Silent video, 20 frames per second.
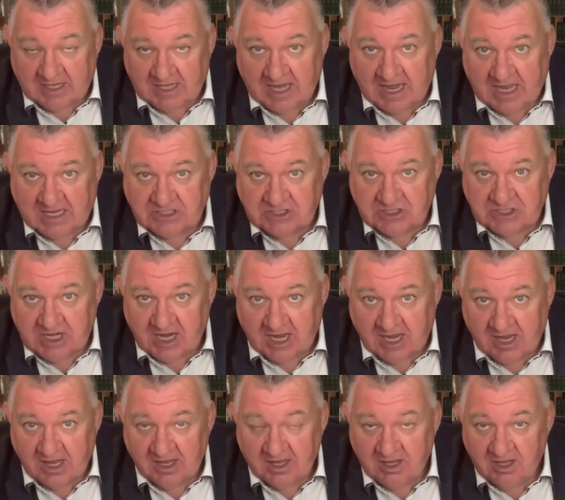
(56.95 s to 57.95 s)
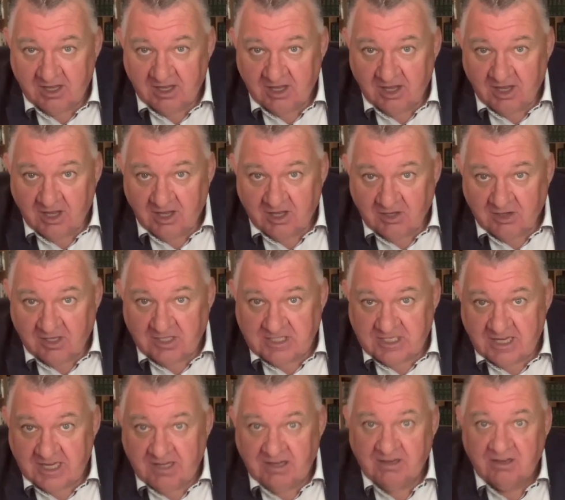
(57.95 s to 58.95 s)
glass jar. You'd
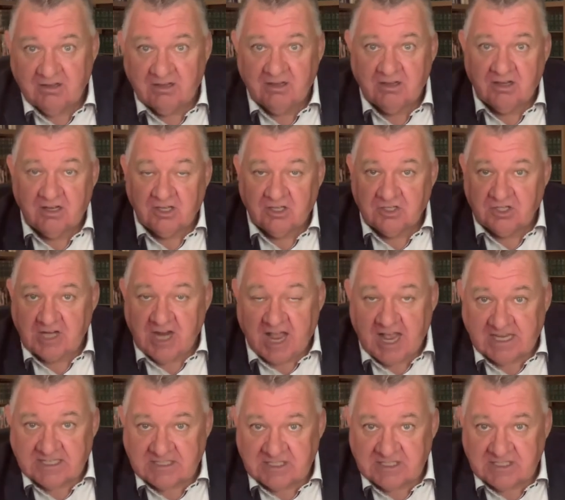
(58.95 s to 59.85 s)
see jars